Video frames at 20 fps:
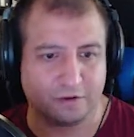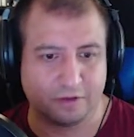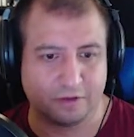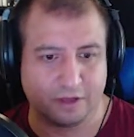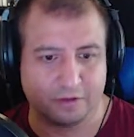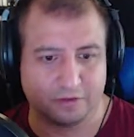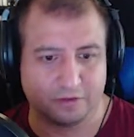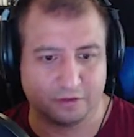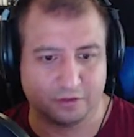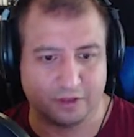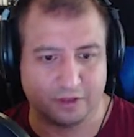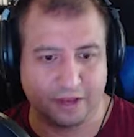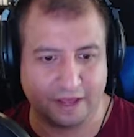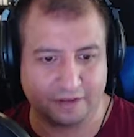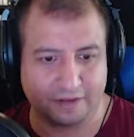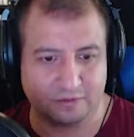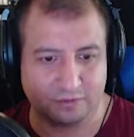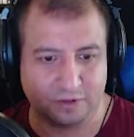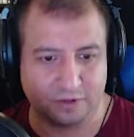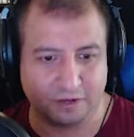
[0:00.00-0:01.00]
Okay, so the
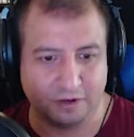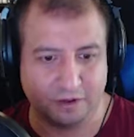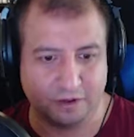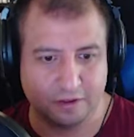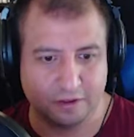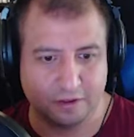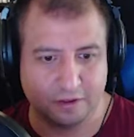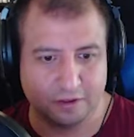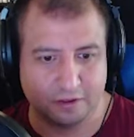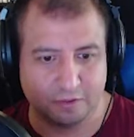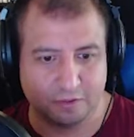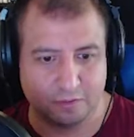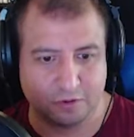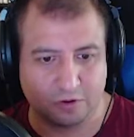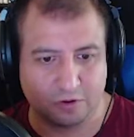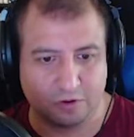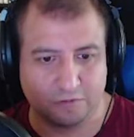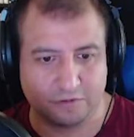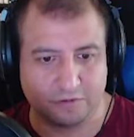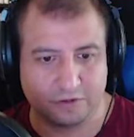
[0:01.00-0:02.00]
next one, we'll
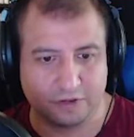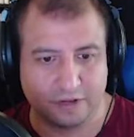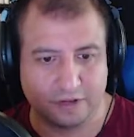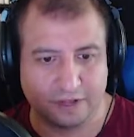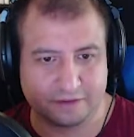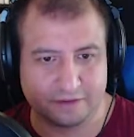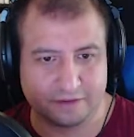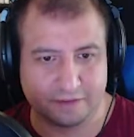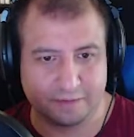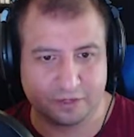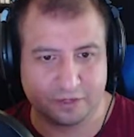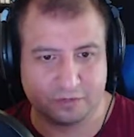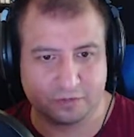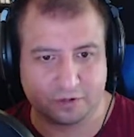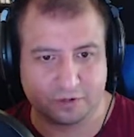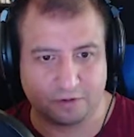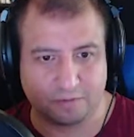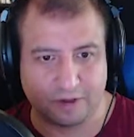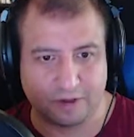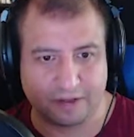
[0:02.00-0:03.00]
go over to the next image. We're
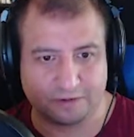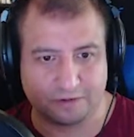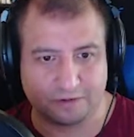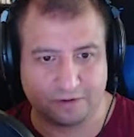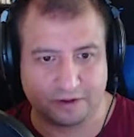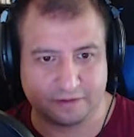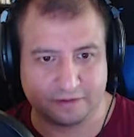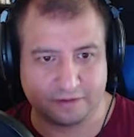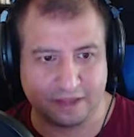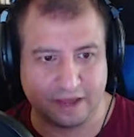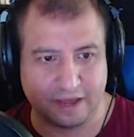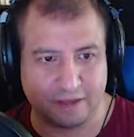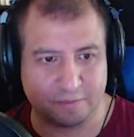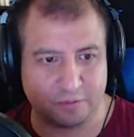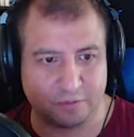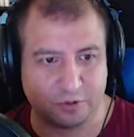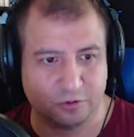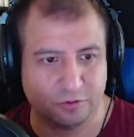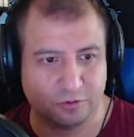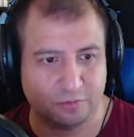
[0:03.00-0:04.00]
going to rasterize that.
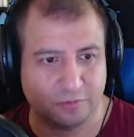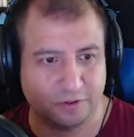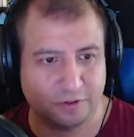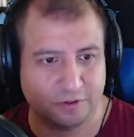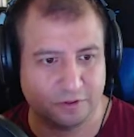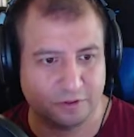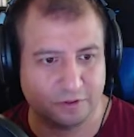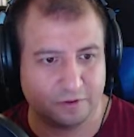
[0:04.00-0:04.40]
Boom.